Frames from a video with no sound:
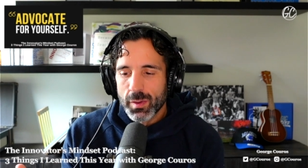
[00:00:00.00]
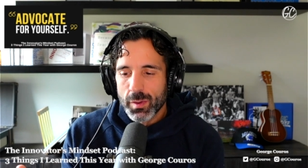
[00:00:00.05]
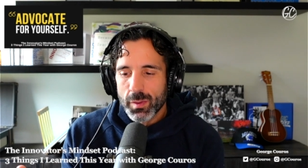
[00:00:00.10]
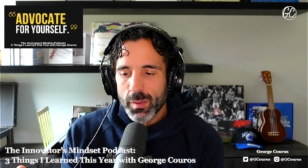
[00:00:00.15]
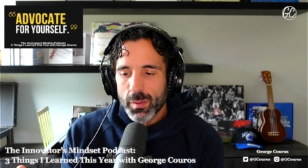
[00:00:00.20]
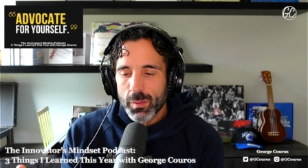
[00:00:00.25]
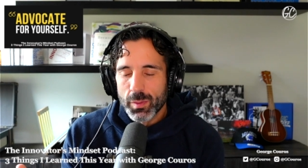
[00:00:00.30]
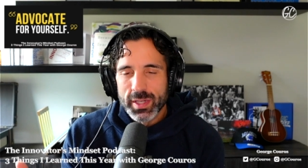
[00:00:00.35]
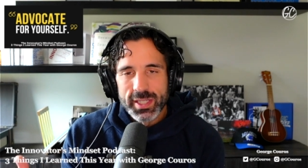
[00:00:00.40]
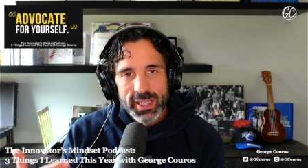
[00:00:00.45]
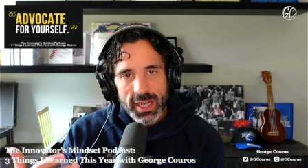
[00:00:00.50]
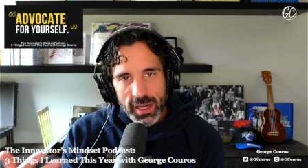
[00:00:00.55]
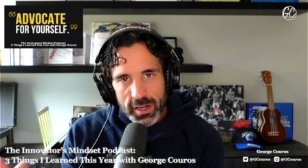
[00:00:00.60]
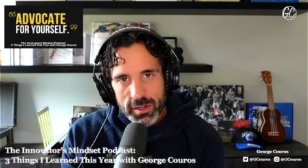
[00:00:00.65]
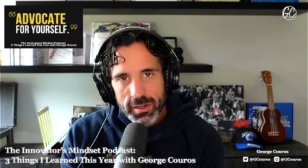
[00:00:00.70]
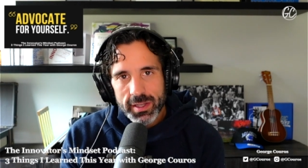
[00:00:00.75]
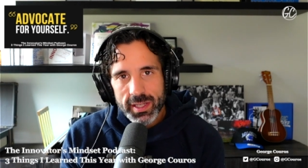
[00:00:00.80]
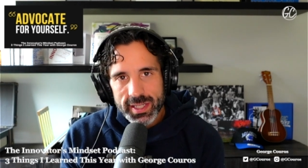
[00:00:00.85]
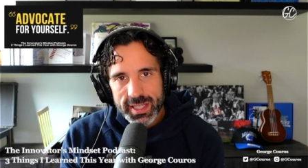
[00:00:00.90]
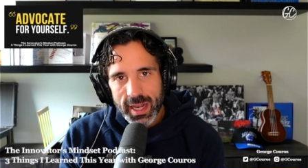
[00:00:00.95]
we share
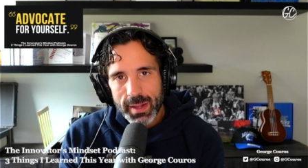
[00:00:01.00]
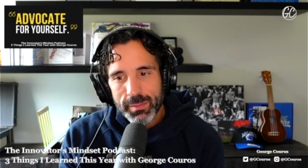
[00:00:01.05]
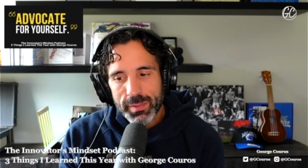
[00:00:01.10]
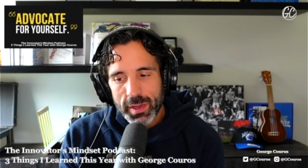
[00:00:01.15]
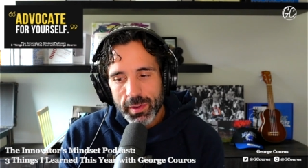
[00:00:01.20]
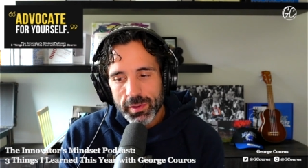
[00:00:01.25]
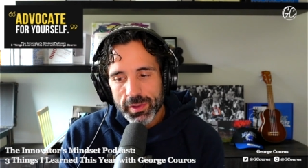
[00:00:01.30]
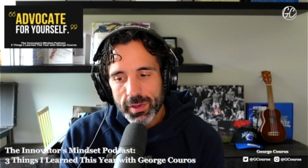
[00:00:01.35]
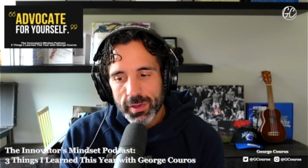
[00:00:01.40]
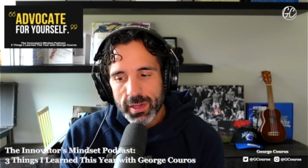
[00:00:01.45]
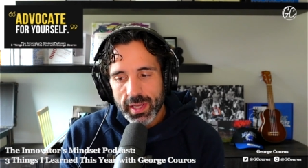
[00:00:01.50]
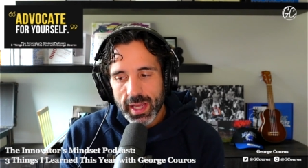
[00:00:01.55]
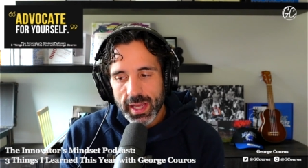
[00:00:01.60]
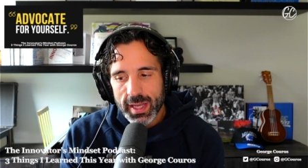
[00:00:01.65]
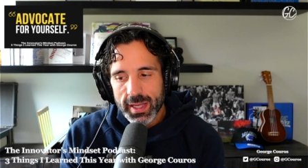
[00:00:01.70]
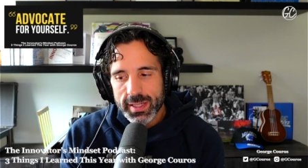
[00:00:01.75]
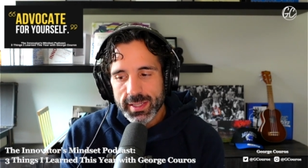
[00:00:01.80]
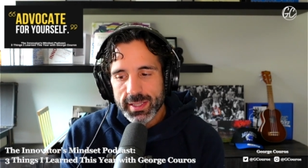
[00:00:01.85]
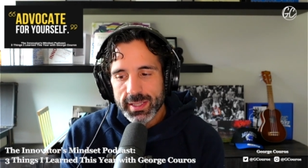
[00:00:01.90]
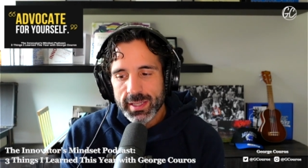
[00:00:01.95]
the same thing with our
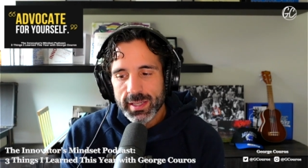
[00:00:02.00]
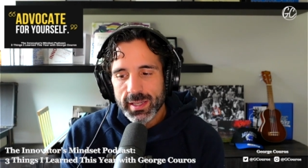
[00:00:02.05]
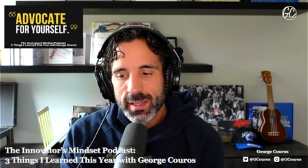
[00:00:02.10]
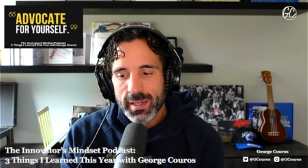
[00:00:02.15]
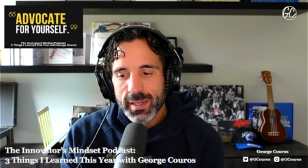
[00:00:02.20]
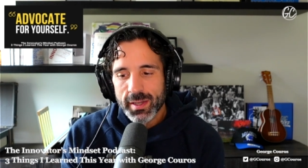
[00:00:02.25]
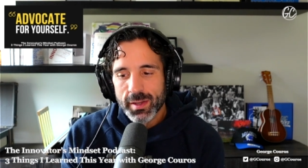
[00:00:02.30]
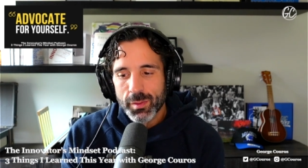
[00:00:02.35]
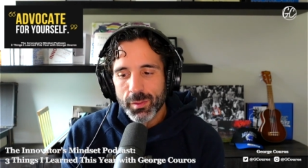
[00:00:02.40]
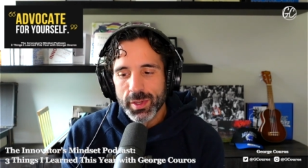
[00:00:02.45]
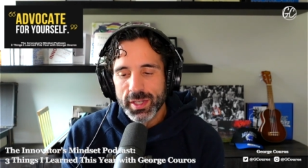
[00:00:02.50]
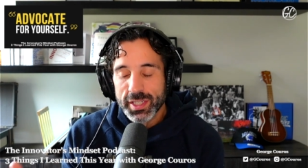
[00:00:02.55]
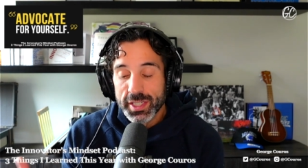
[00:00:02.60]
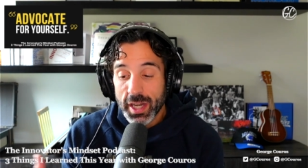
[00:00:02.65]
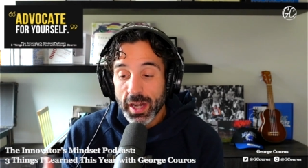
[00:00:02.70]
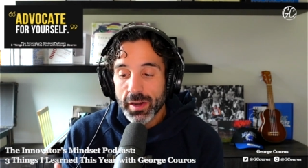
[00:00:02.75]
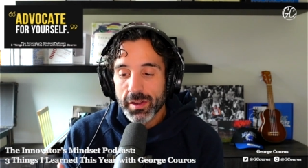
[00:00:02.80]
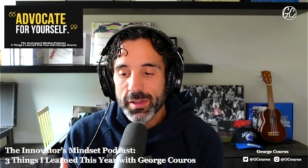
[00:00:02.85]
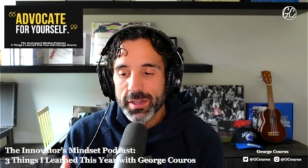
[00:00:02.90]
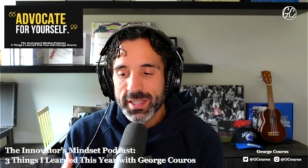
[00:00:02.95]
kids. We
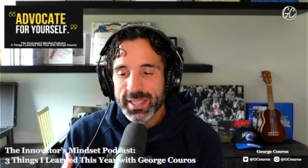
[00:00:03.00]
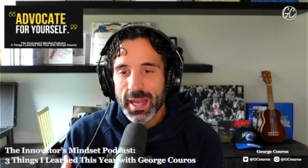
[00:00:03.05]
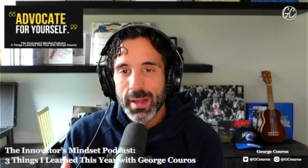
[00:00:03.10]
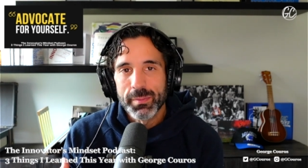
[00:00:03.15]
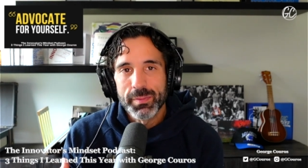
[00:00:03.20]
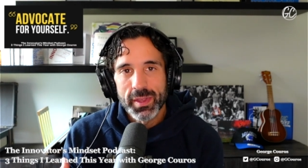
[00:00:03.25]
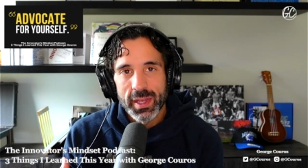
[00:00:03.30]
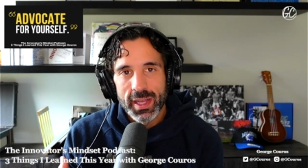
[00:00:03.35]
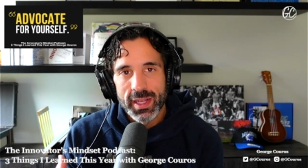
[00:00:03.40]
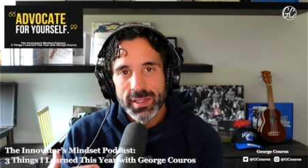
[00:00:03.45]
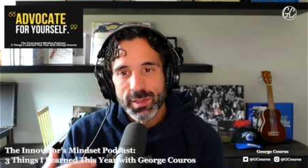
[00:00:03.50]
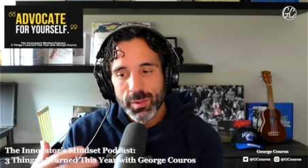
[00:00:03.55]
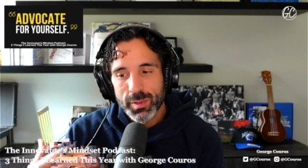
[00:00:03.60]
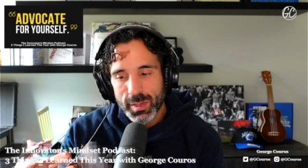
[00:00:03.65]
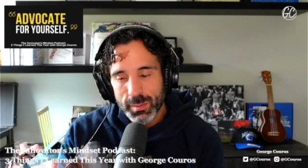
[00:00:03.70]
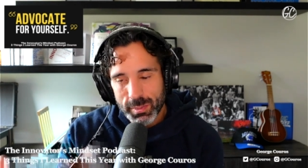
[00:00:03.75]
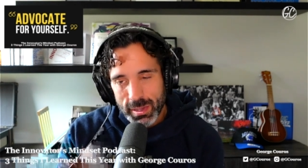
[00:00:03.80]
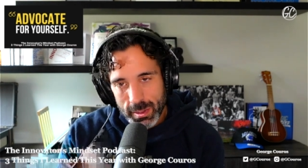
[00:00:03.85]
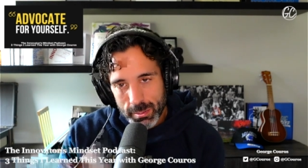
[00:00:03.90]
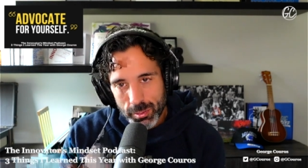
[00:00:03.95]
share the same things with the
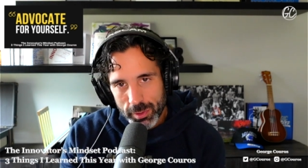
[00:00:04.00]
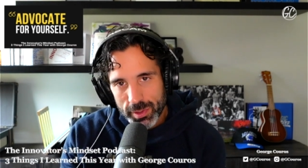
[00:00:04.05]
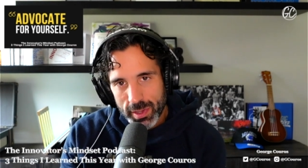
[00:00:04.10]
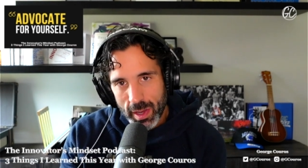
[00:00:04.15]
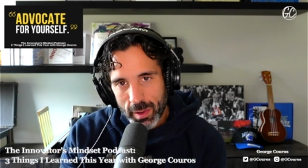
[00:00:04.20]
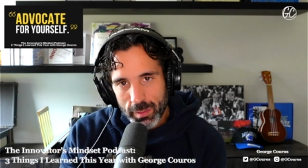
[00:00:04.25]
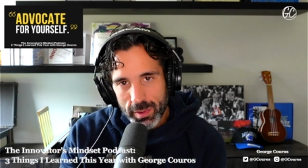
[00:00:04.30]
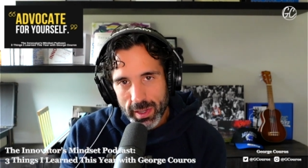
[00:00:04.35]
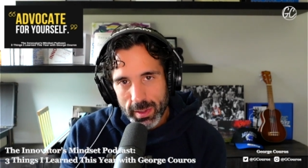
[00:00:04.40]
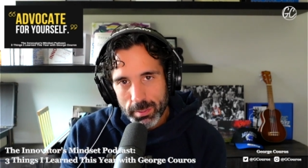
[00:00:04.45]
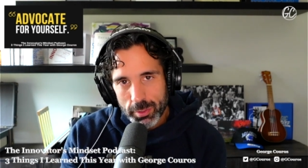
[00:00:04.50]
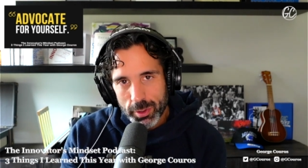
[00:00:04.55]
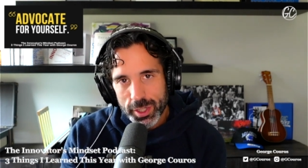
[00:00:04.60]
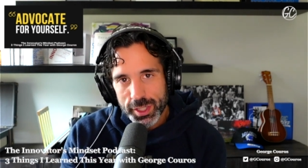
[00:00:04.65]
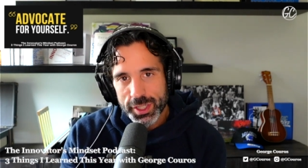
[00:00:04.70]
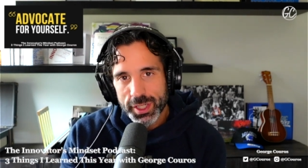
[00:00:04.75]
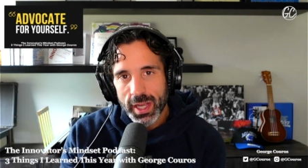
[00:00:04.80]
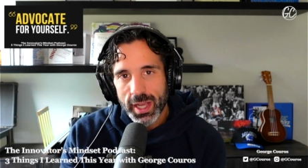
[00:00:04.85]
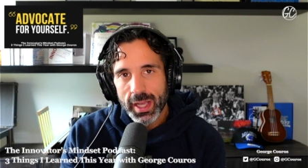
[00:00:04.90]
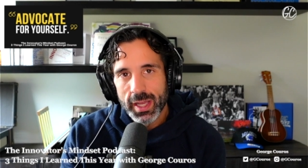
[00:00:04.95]
people that we
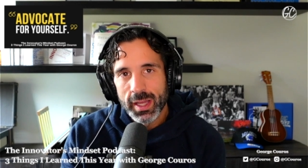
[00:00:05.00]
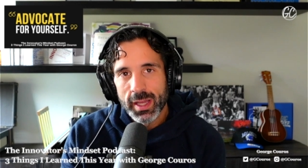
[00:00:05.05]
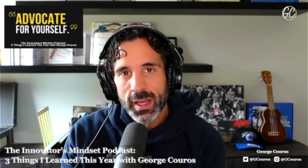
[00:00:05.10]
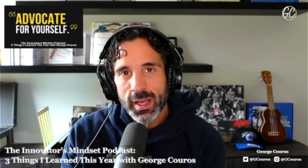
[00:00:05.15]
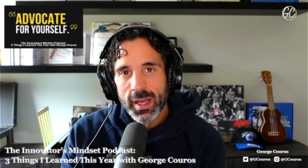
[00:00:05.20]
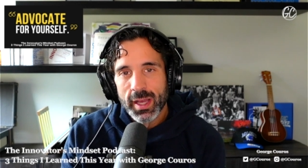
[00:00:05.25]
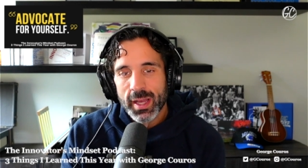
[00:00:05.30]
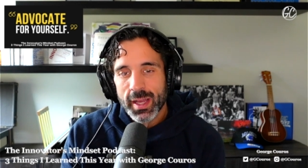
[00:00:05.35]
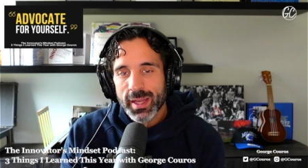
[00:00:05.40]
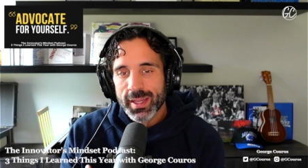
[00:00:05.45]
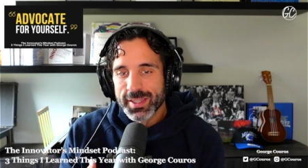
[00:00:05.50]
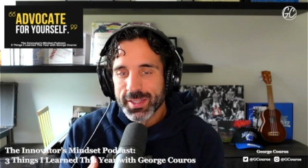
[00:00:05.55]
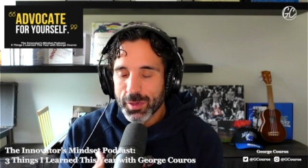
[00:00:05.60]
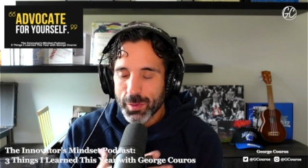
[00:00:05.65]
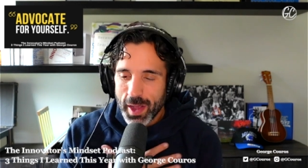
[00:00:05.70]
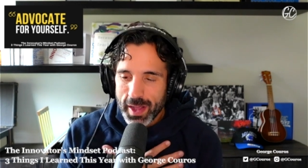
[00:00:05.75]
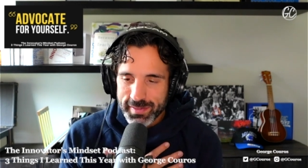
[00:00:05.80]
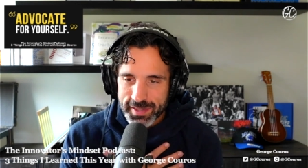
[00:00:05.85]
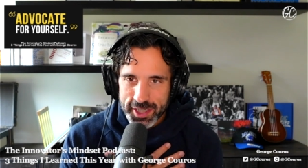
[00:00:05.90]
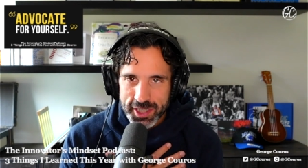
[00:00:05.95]
appreciate. So we
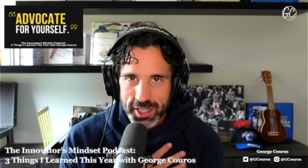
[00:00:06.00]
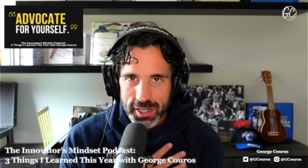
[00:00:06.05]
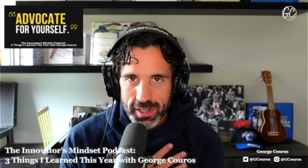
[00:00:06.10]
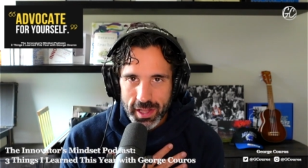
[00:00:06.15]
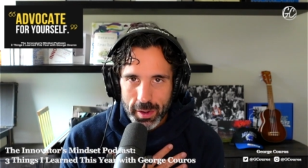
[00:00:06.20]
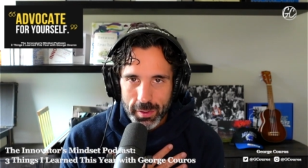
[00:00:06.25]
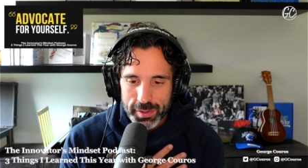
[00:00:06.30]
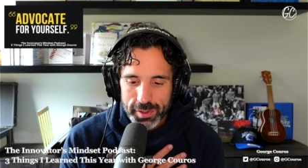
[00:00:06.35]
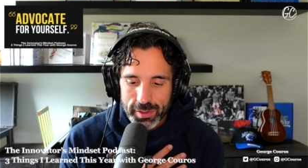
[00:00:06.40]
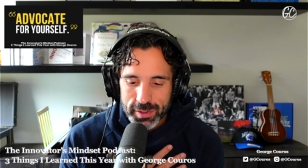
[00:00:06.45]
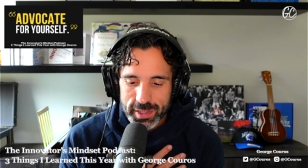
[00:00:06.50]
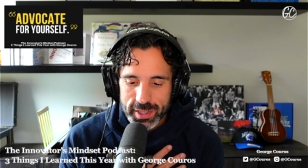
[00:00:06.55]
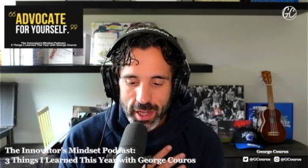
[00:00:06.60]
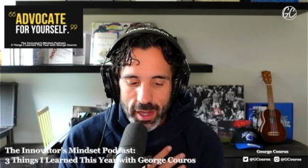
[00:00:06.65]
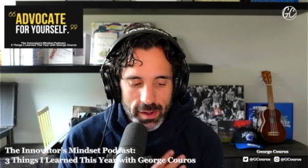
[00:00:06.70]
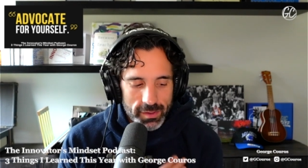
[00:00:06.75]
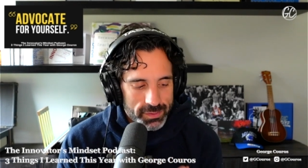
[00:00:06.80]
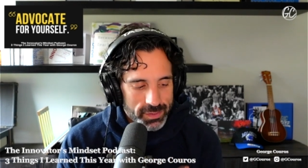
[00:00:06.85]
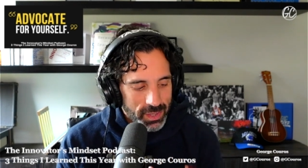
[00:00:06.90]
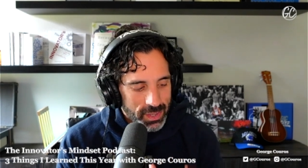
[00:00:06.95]
have to share that with
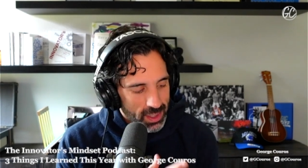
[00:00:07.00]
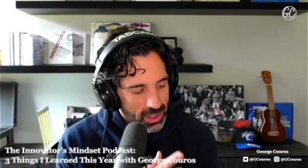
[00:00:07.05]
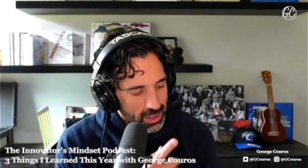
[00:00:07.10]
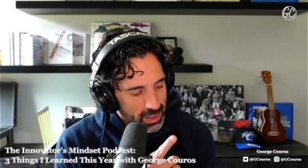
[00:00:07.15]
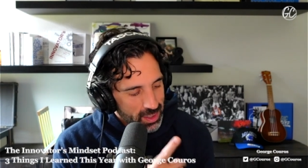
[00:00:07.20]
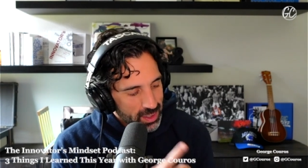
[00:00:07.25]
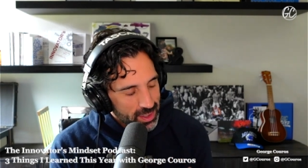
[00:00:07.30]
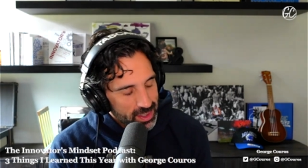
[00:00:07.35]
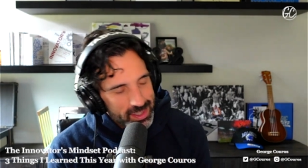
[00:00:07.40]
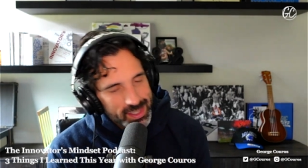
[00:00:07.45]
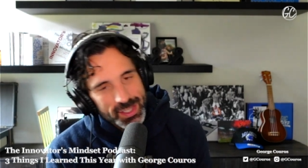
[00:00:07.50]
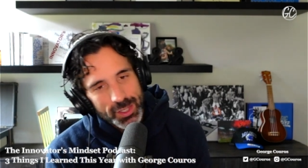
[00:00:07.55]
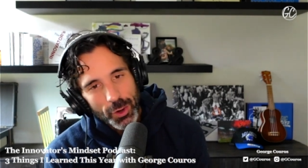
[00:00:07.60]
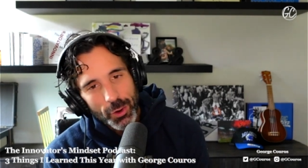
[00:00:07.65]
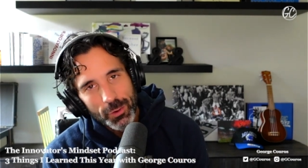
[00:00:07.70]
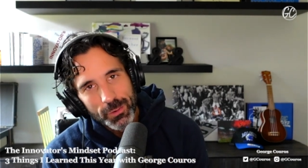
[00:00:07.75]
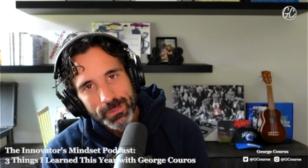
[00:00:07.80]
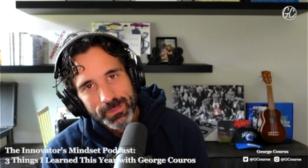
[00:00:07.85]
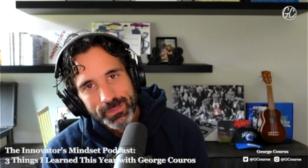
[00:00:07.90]
ourselves. So